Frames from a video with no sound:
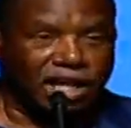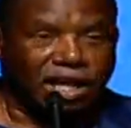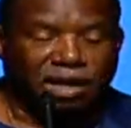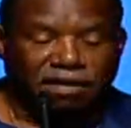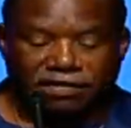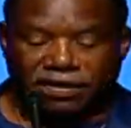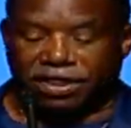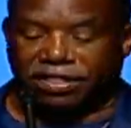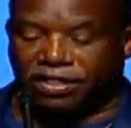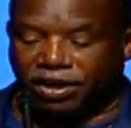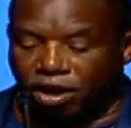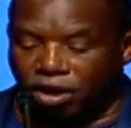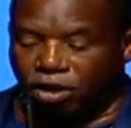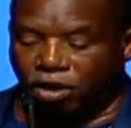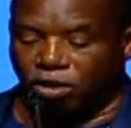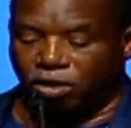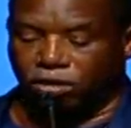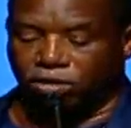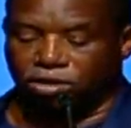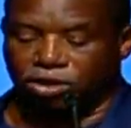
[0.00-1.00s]
For
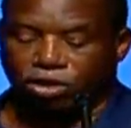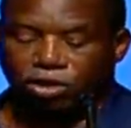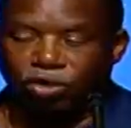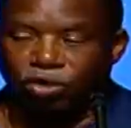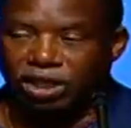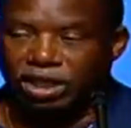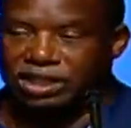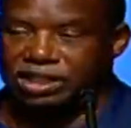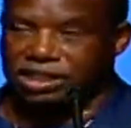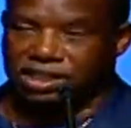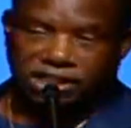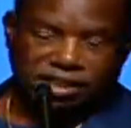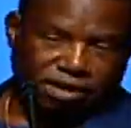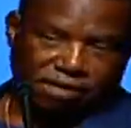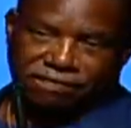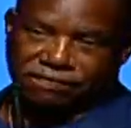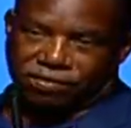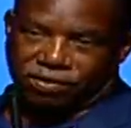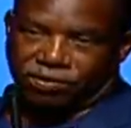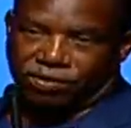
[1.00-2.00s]
those who are
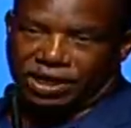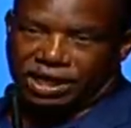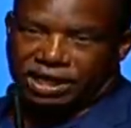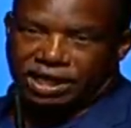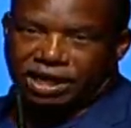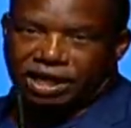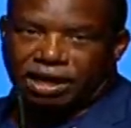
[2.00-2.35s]
suffering,